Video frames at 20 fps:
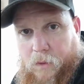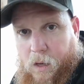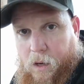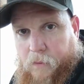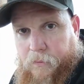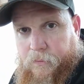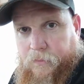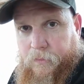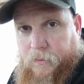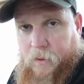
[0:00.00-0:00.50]

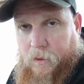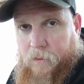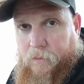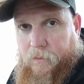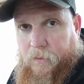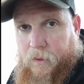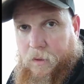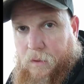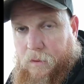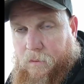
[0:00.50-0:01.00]
off
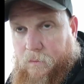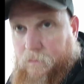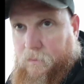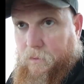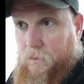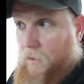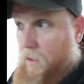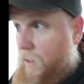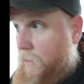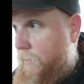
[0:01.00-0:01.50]
of,
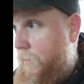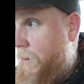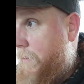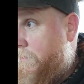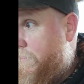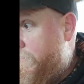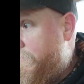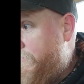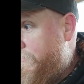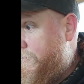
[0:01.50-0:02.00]

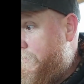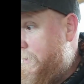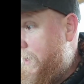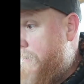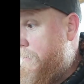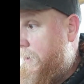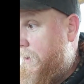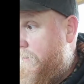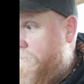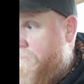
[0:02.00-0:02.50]

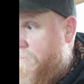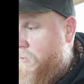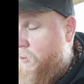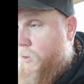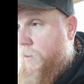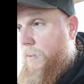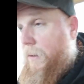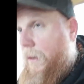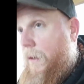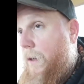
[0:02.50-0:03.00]
stopping it from
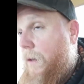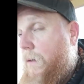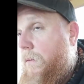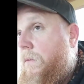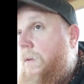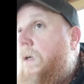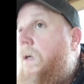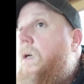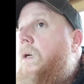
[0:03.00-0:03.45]
dripping down.